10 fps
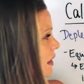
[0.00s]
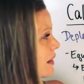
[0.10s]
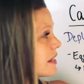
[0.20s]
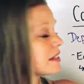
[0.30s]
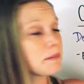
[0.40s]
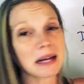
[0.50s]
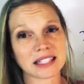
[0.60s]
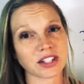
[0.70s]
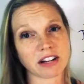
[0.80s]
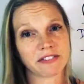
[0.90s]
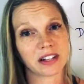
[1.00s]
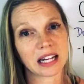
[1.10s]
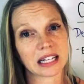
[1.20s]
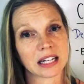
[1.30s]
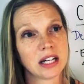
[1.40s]
this is a message I feel
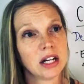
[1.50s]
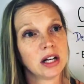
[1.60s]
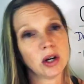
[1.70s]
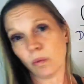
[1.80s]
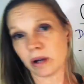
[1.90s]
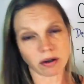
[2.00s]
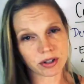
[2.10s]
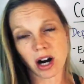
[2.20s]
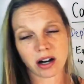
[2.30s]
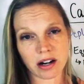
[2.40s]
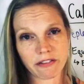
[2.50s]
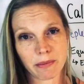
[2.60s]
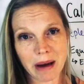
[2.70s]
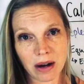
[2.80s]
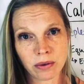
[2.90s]
like we don't talk enough
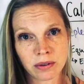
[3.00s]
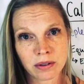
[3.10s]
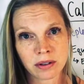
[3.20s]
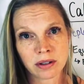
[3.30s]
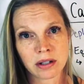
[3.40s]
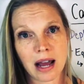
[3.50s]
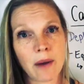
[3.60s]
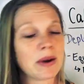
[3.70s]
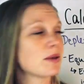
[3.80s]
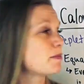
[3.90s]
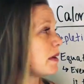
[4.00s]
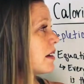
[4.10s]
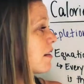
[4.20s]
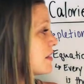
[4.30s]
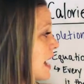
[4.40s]
about and we don't spend enough